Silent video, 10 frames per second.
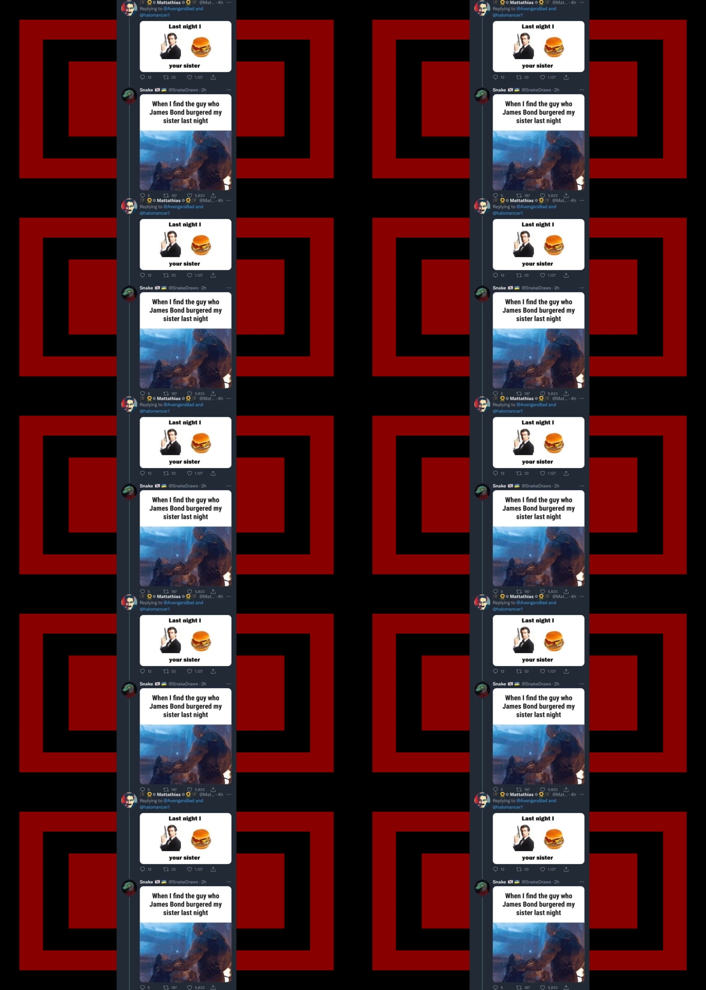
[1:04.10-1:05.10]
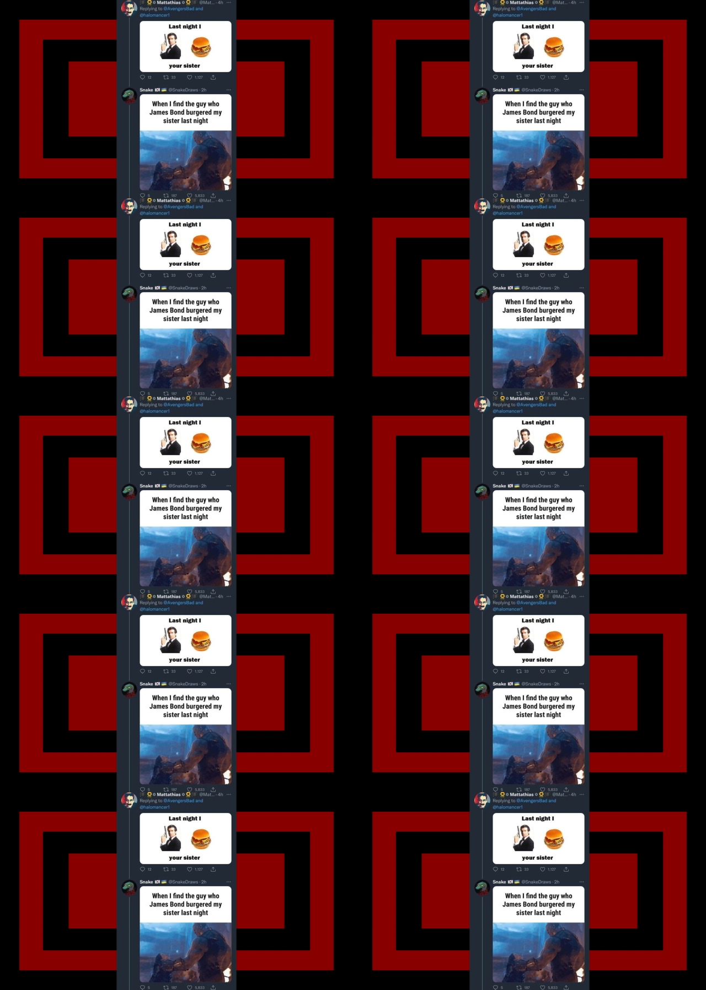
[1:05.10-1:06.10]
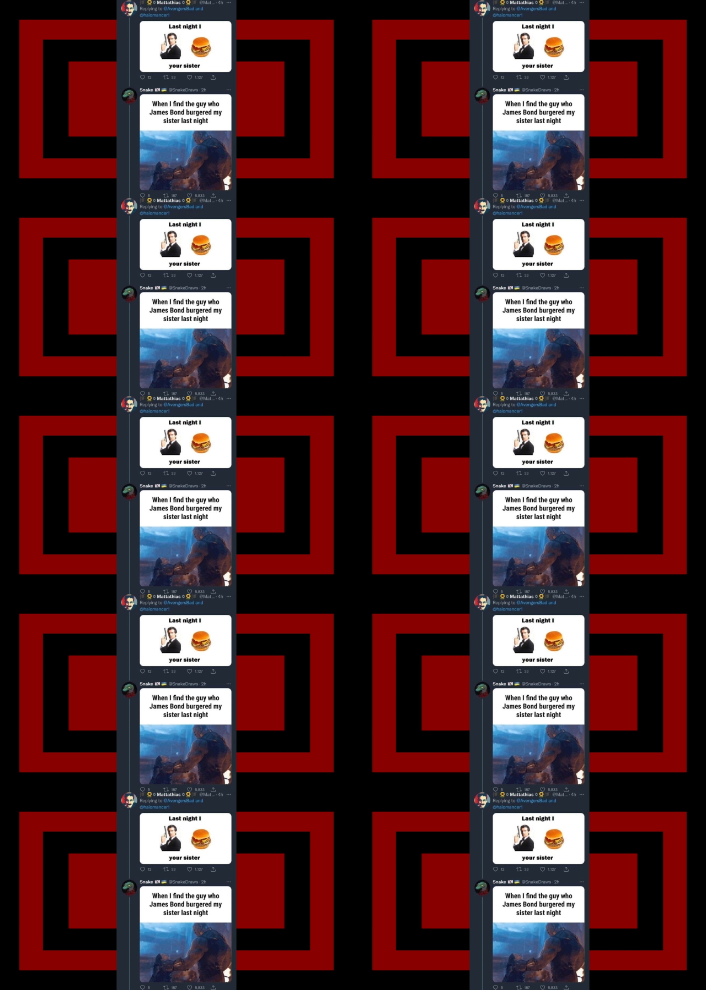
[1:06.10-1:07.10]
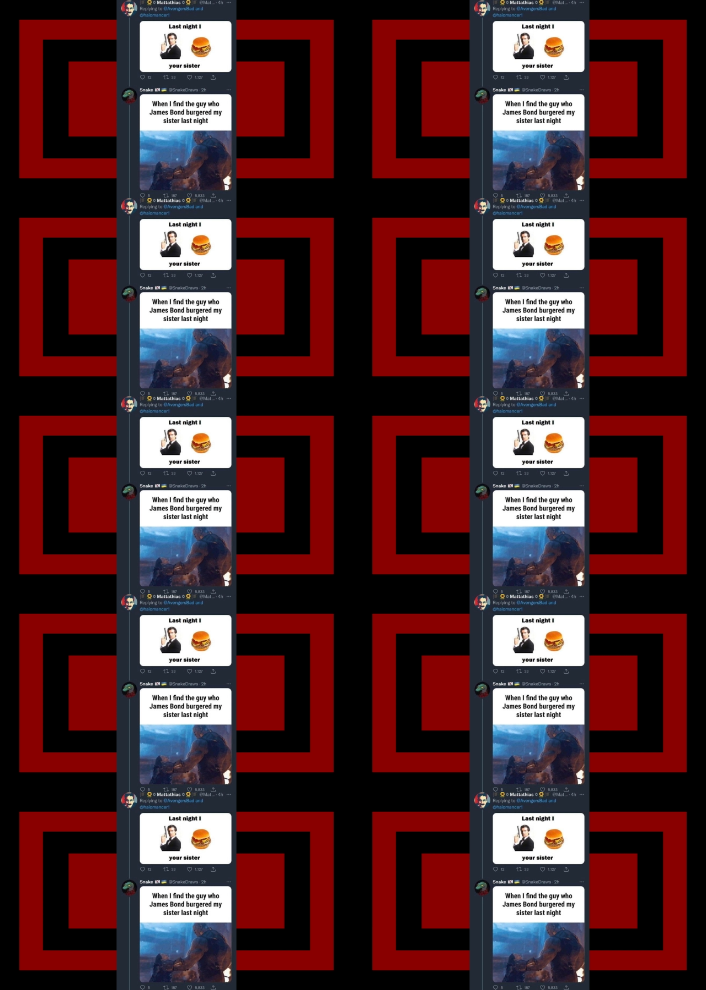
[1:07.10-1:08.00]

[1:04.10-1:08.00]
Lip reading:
[unreadable: no face in view]